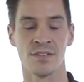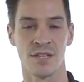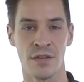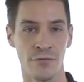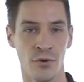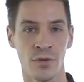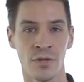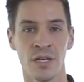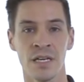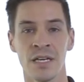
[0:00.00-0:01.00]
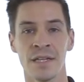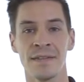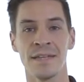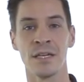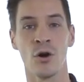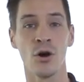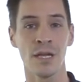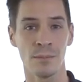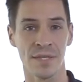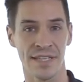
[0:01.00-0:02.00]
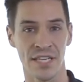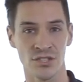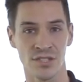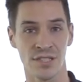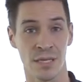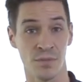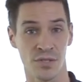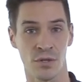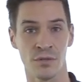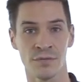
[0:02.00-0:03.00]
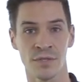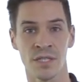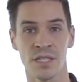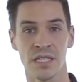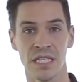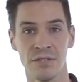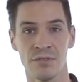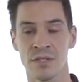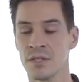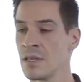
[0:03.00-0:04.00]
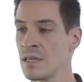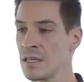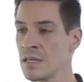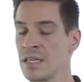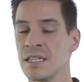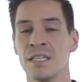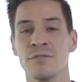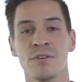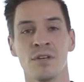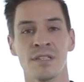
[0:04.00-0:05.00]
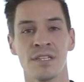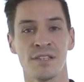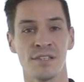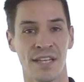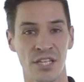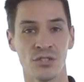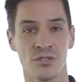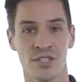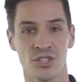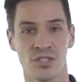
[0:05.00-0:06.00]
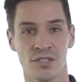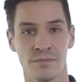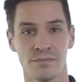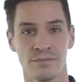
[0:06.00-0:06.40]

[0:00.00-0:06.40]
Therefore, nearly all applications can be solved, even in difficult installation conditions.